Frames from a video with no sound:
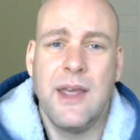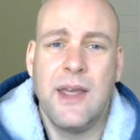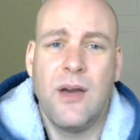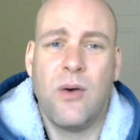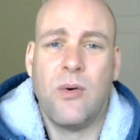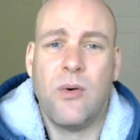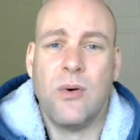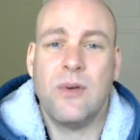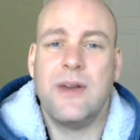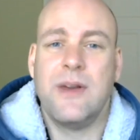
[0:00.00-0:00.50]

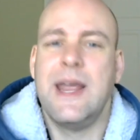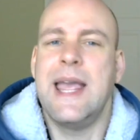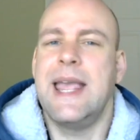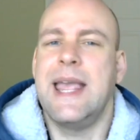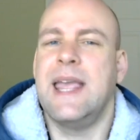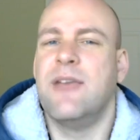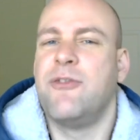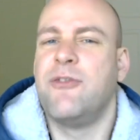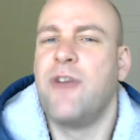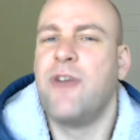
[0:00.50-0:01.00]
or
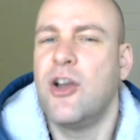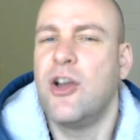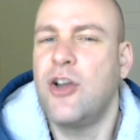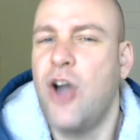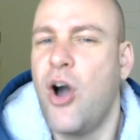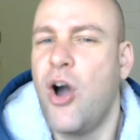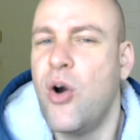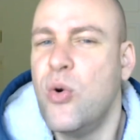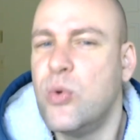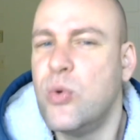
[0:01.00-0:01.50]
if
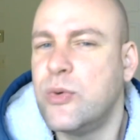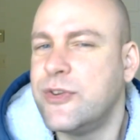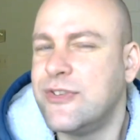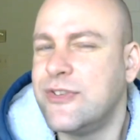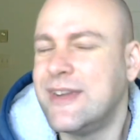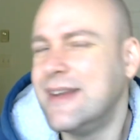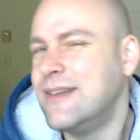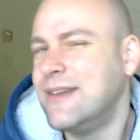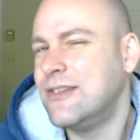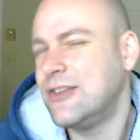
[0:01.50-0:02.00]
coaxed
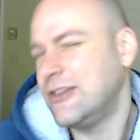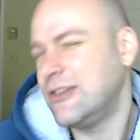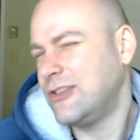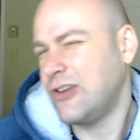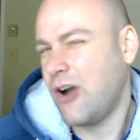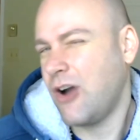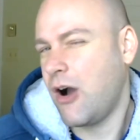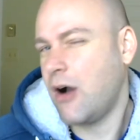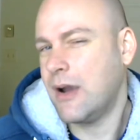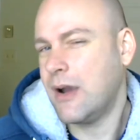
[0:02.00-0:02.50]
into
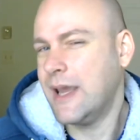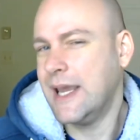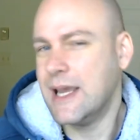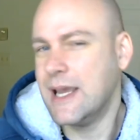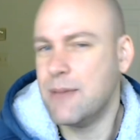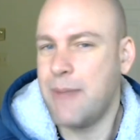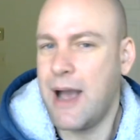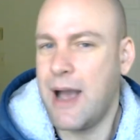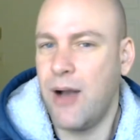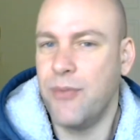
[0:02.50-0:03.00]
talking
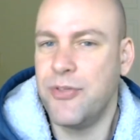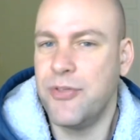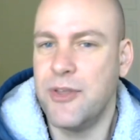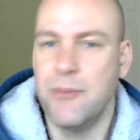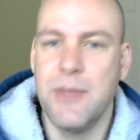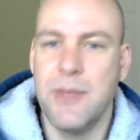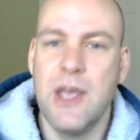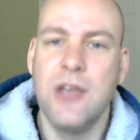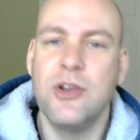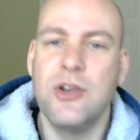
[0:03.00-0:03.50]
about
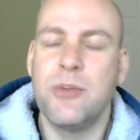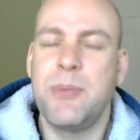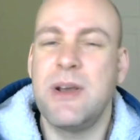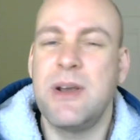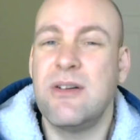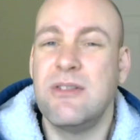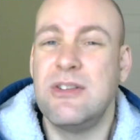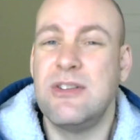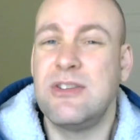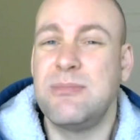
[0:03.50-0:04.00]
them, your
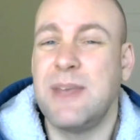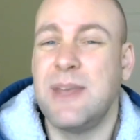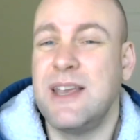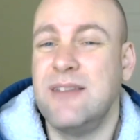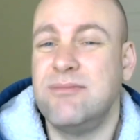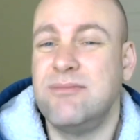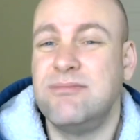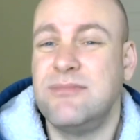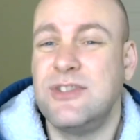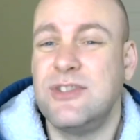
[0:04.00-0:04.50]
parents
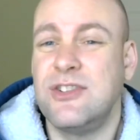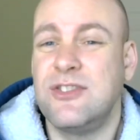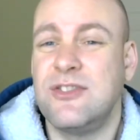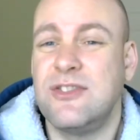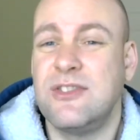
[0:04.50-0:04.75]
might just